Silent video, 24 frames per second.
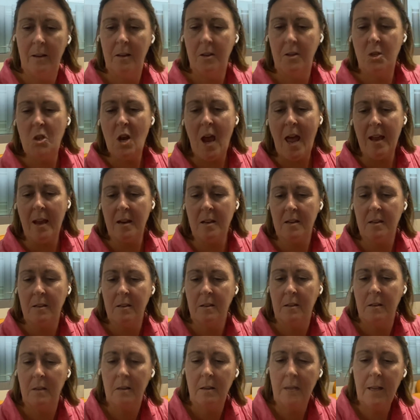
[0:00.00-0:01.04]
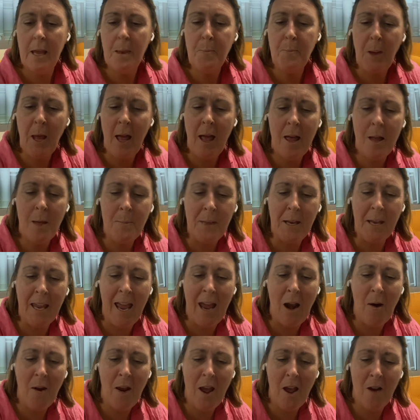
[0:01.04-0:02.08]
Jack, keep calm and
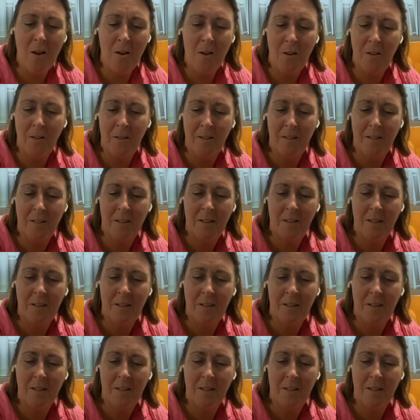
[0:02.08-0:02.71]
carry on.